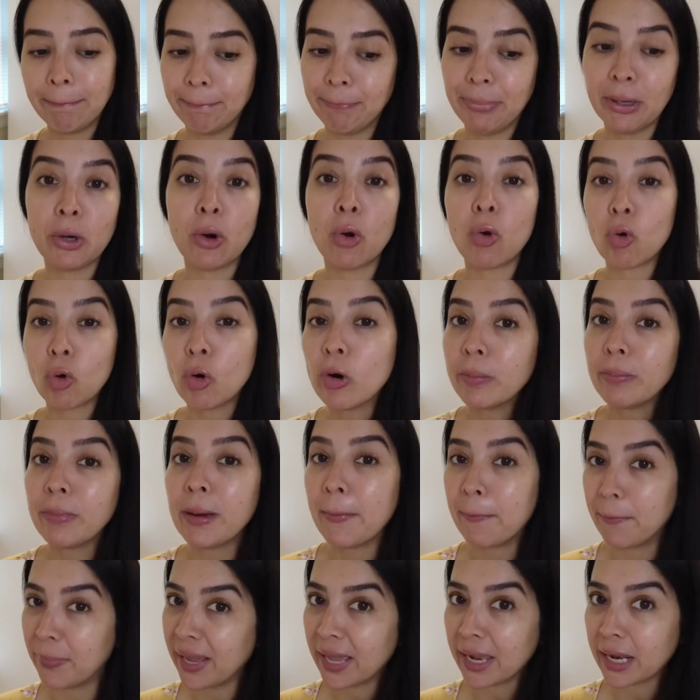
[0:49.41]
Pero con mi
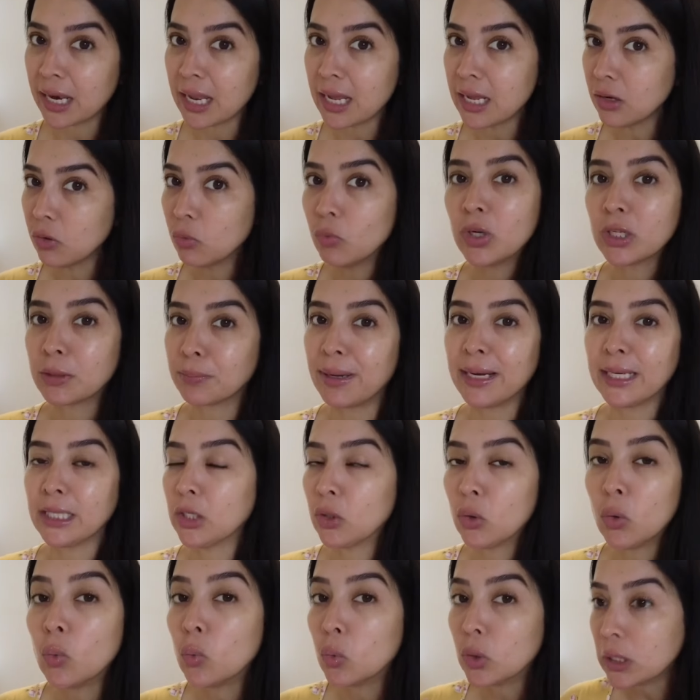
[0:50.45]
perra, with my
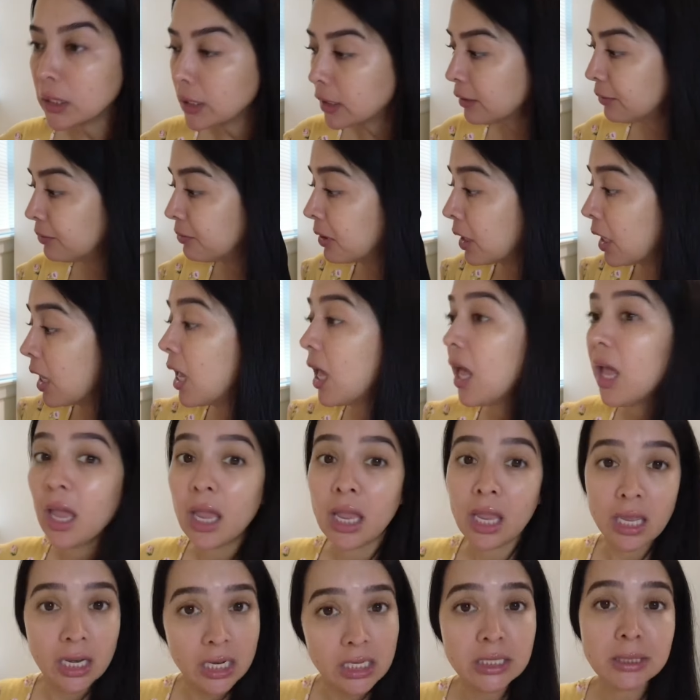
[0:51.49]
little wolf,
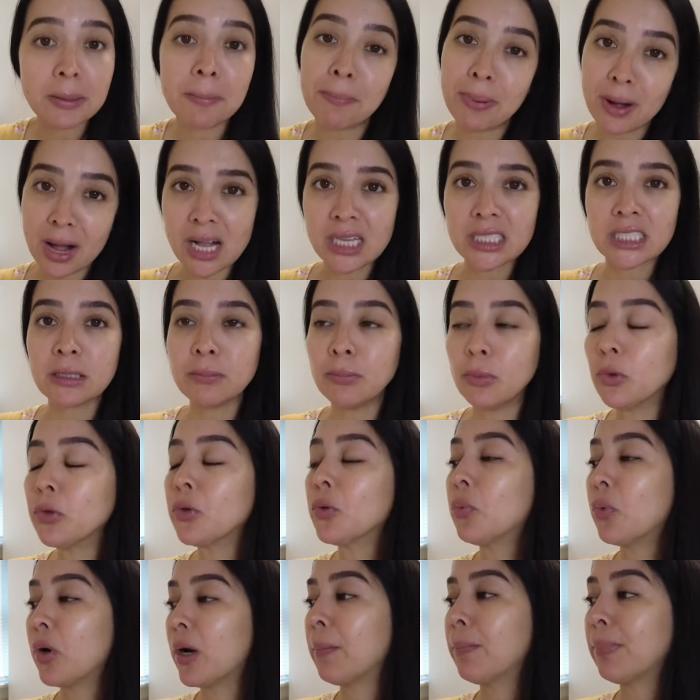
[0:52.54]
it is impossible
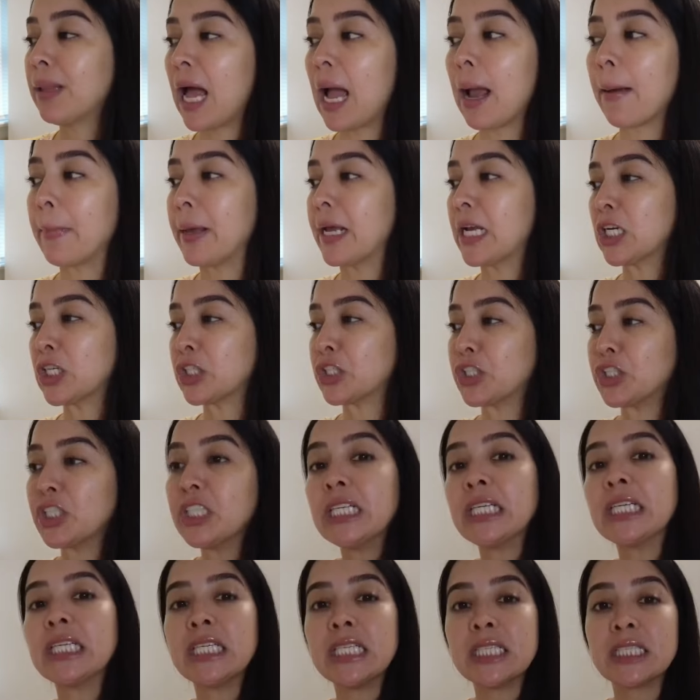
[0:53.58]
to wear black because she
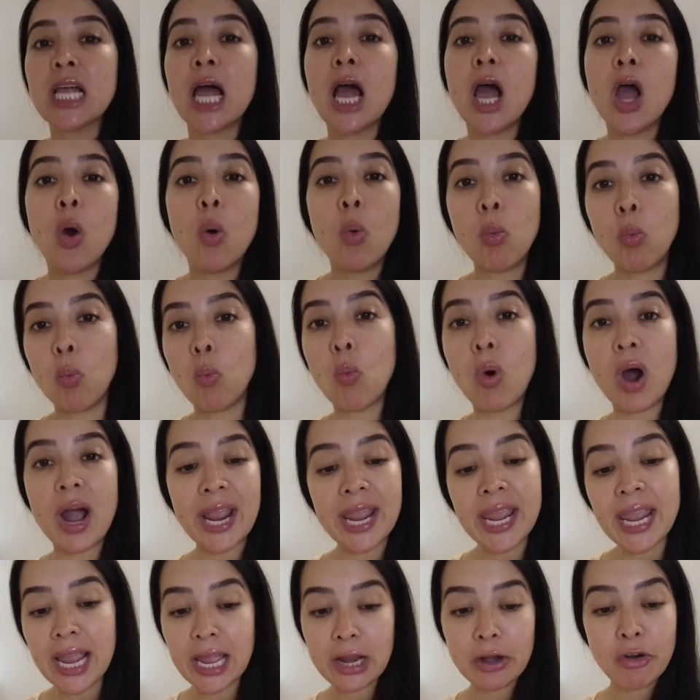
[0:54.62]
is
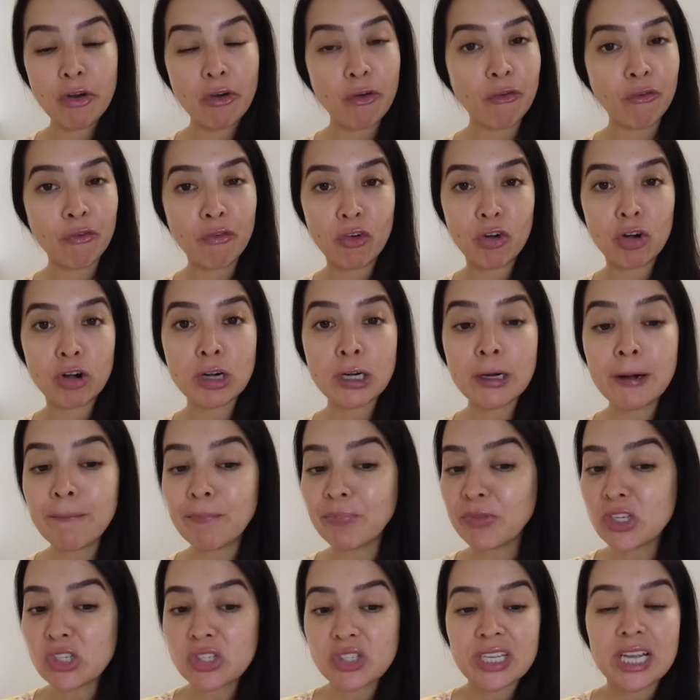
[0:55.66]
white and her fur
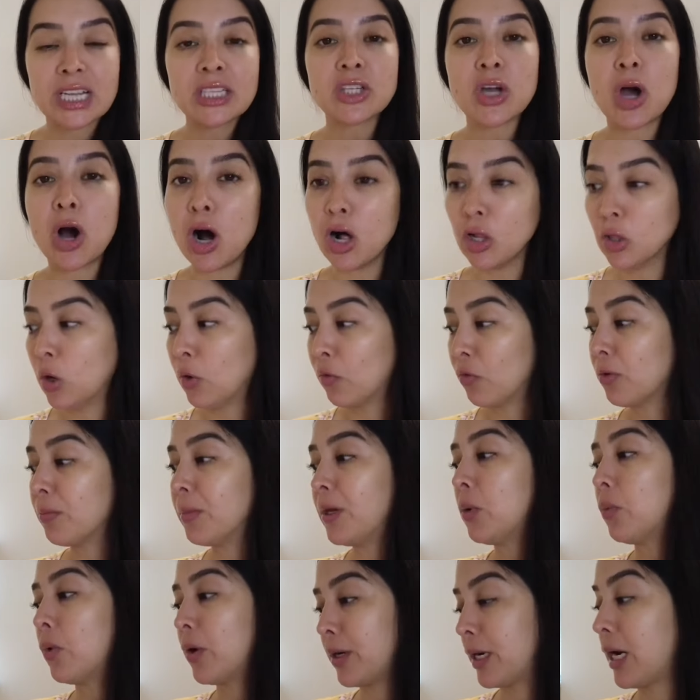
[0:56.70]
just gets all over
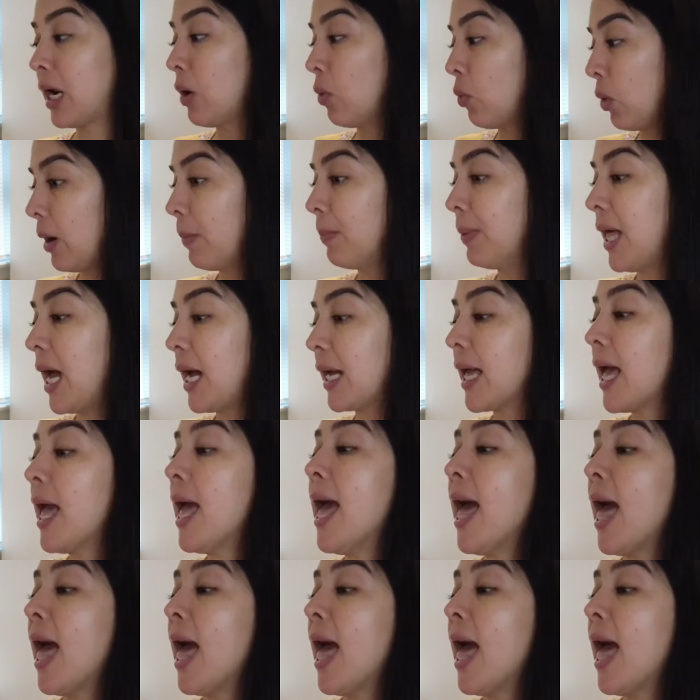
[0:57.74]
me when I wear black.